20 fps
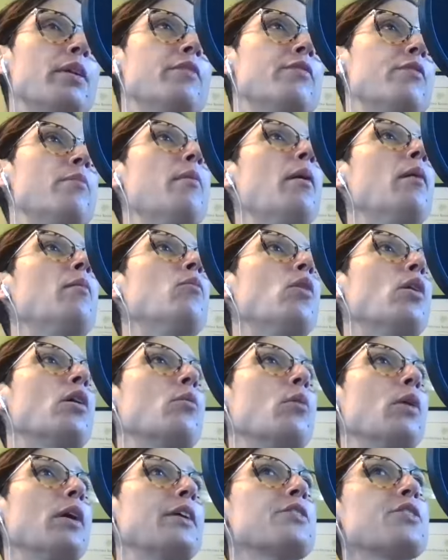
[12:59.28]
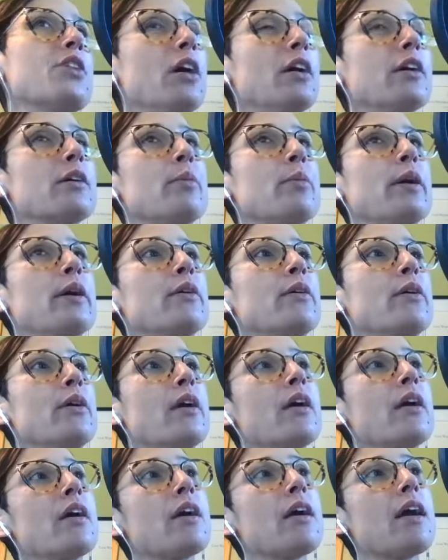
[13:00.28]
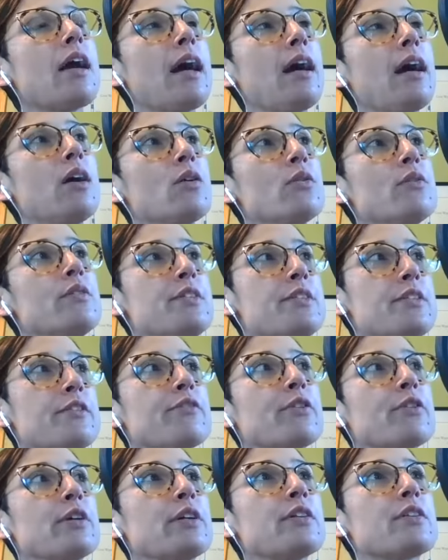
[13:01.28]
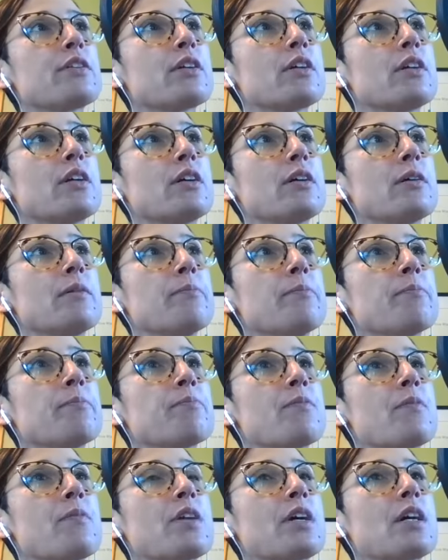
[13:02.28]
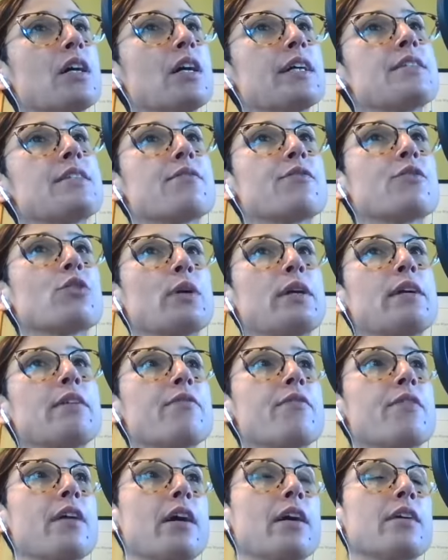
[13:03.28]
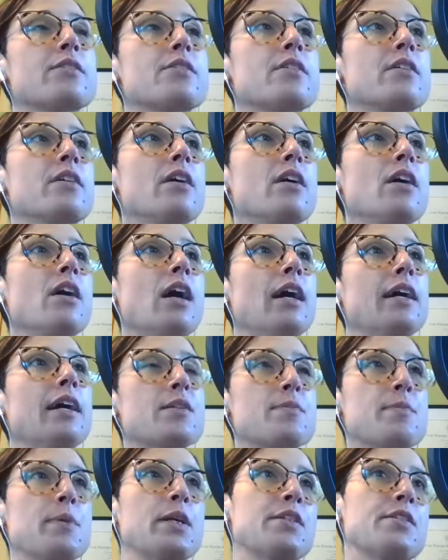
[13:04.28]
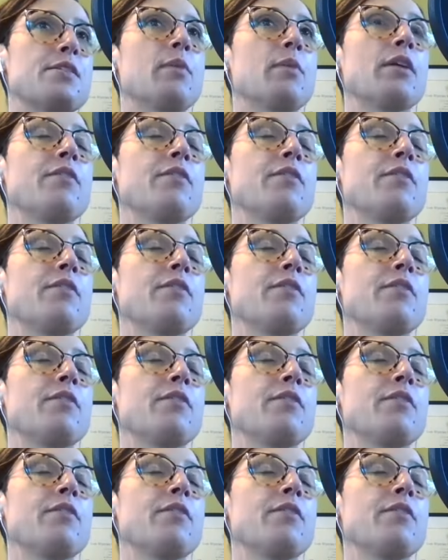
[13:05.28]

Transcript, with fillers: of a memoir where I talk about how different um, the kinds of grief that I experienced in my